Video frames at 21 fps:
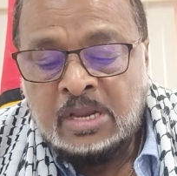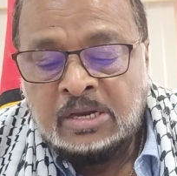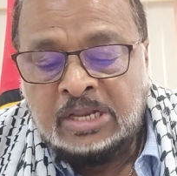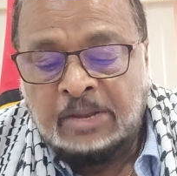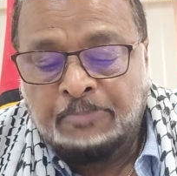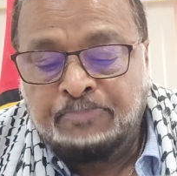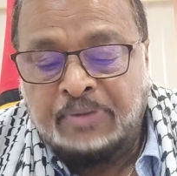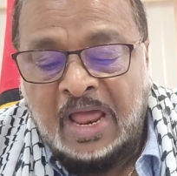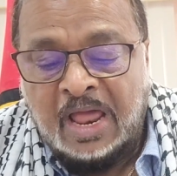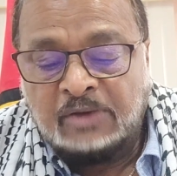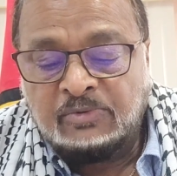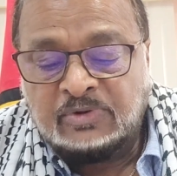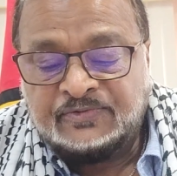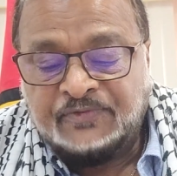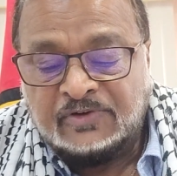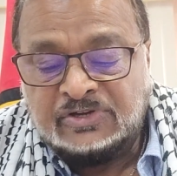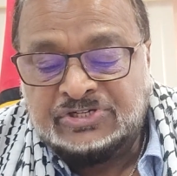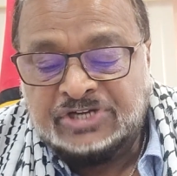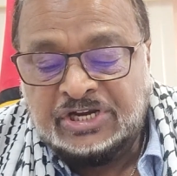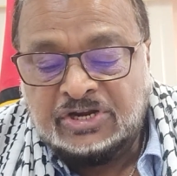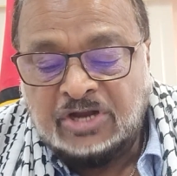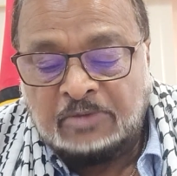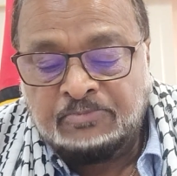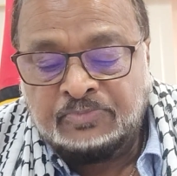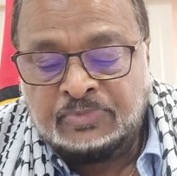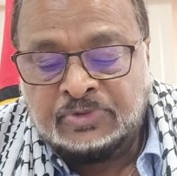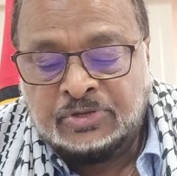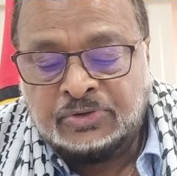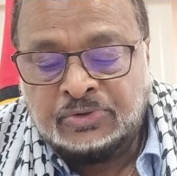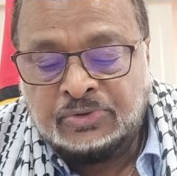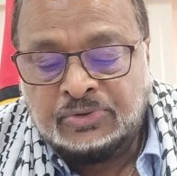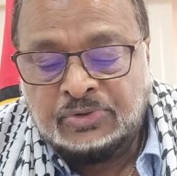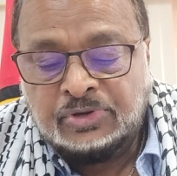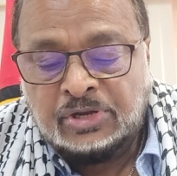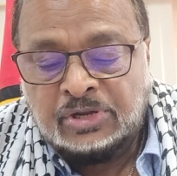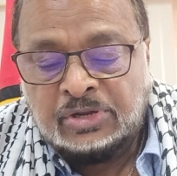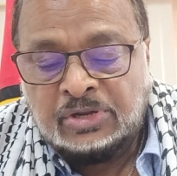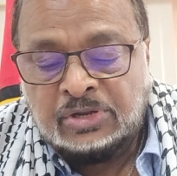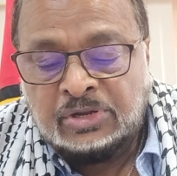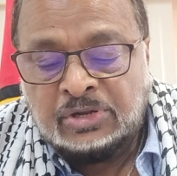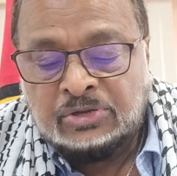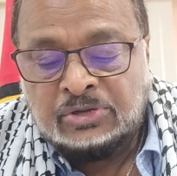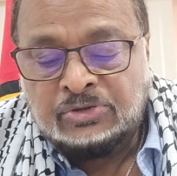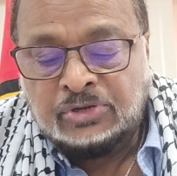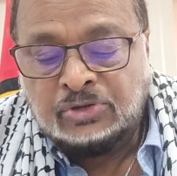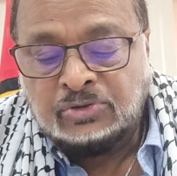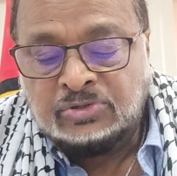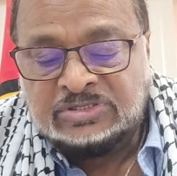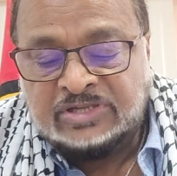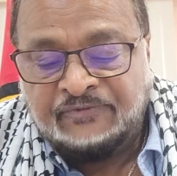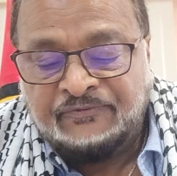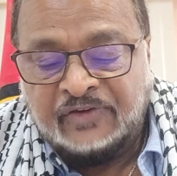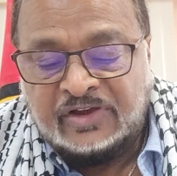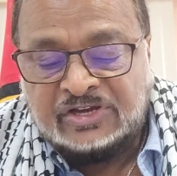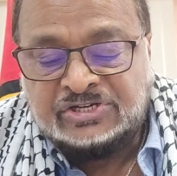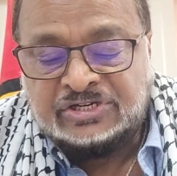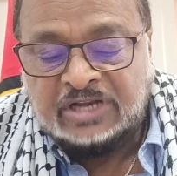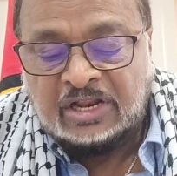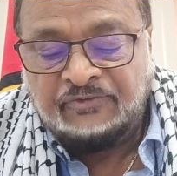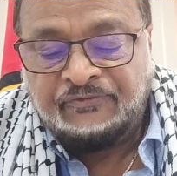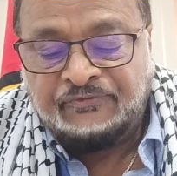The plan was for GECOM to use the fictional